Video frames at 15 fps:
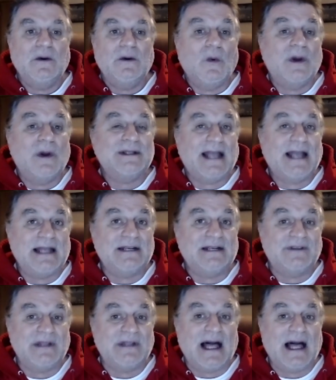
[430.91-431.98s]
what kind
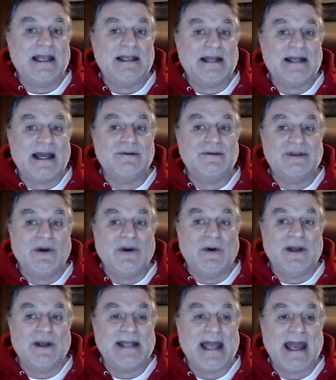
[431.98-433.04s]
of a lion I was
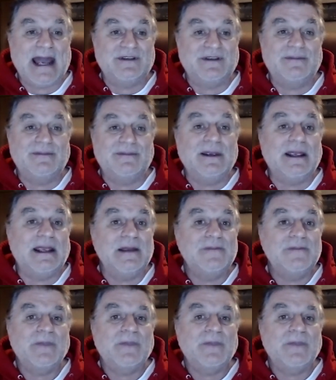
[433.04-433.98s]
going to have to be.